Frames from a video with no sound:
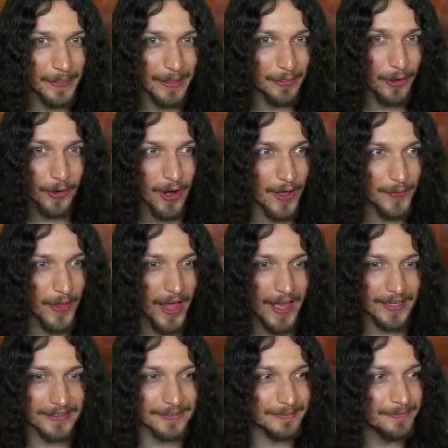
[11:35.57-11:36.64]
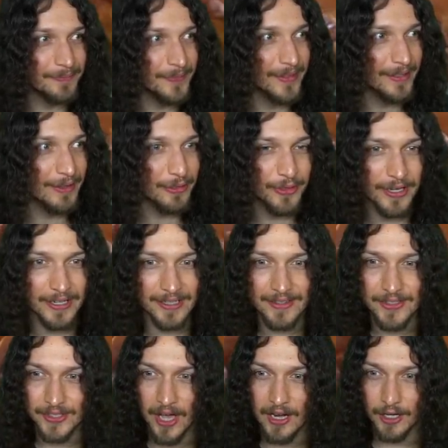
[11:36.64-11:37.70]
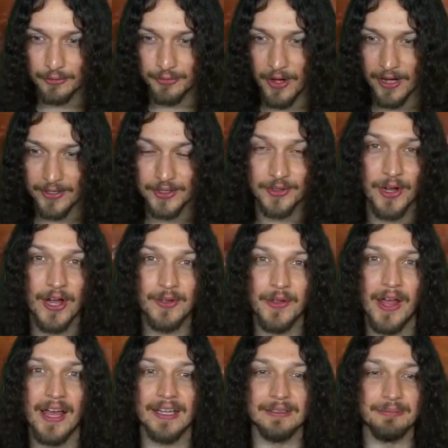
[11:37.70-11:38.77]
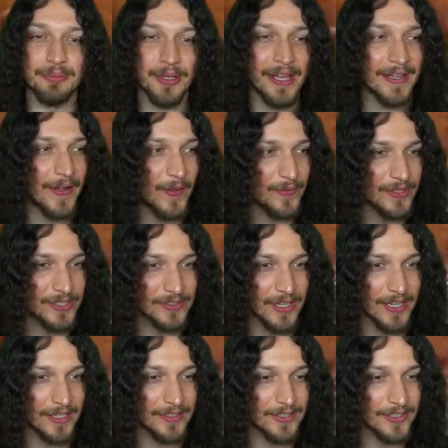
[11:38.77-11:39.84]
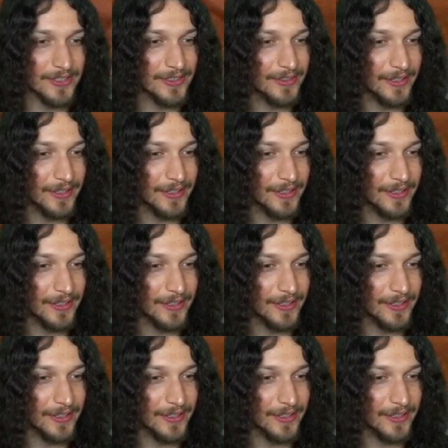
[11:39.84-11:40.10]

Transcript: They're online. TheThiny and Sonic Fox are online playing on this stage